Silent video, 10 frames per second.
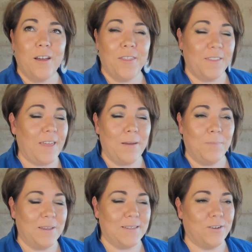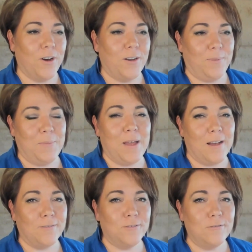I think that bit's incredibly
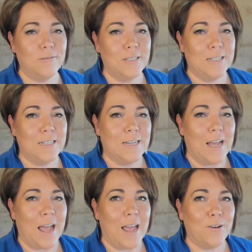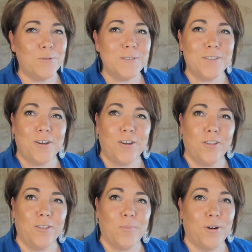powerful. And also
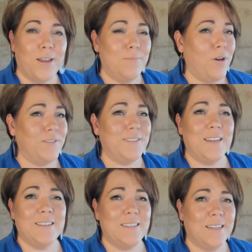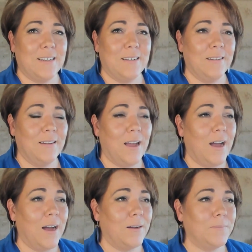the pre and post testing
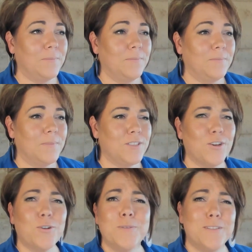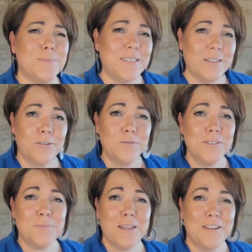circles themselves
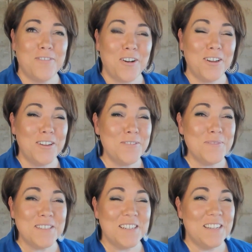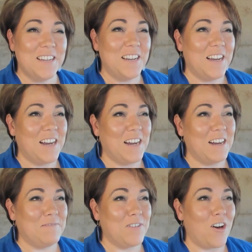speak volumes.
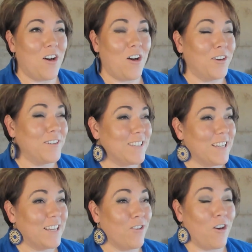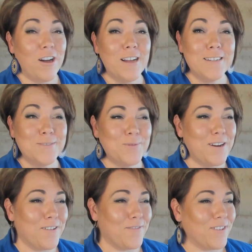Honestly cried when
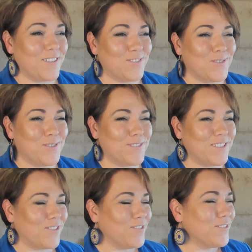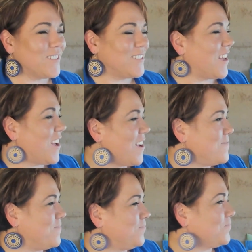I first saw the results,
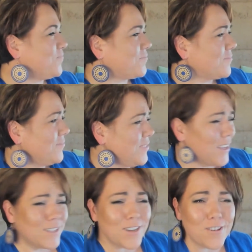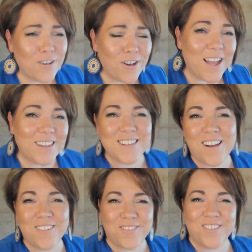because I know how
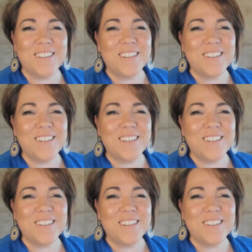tough